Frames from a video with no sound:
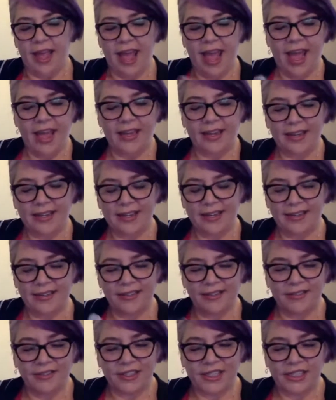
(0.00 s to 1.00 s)
And
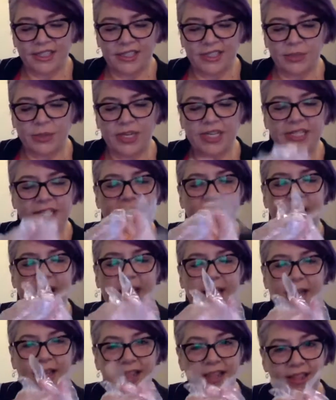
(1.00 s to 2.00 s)
just squeeze it
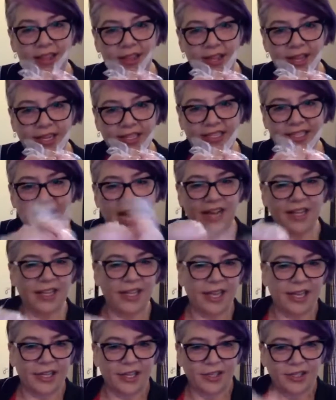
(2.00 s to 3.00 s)
like a,
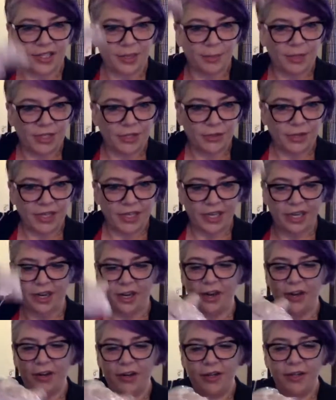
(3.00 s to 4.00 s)
exactly like you see me doing
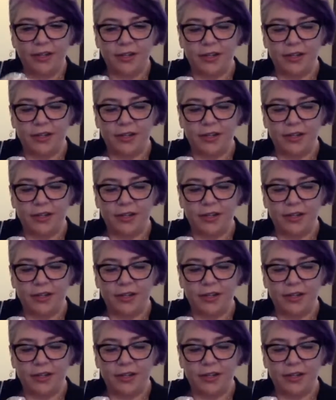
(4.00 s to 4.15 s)
here.